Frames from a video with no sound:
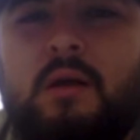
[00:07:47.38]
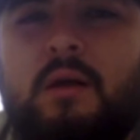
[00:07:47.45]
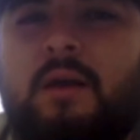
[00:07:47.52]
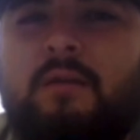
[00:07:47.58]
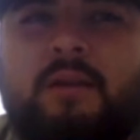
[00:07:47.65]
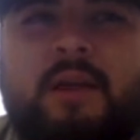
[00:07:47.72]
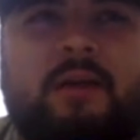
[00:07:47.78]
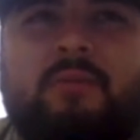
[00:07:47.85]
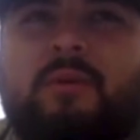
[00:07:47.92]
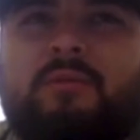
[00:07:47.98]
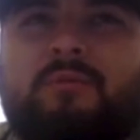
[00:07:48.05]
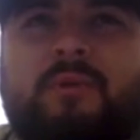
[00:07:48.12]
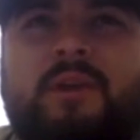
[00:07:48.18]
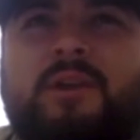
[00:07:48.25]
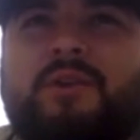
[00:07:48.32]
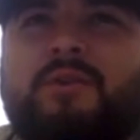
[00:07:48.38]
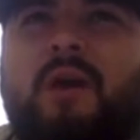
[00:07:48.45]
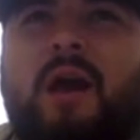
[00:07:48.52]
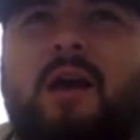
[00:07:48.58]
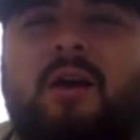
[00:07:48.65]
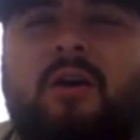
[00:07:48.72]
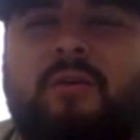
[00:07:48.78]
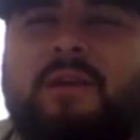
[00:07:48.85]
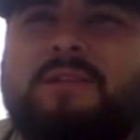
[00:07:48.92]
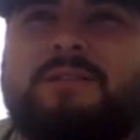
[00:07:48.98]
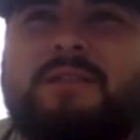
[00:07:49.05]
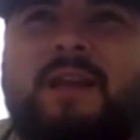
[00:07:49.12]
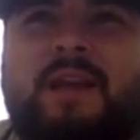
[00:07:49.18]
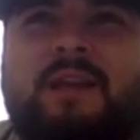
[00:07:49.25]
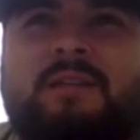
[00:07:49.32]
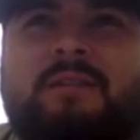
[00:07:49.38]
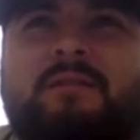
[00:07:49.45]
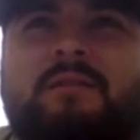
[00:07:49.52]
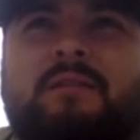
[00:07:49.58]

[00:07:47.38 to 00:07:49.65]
Yeah, with Ryu, I always said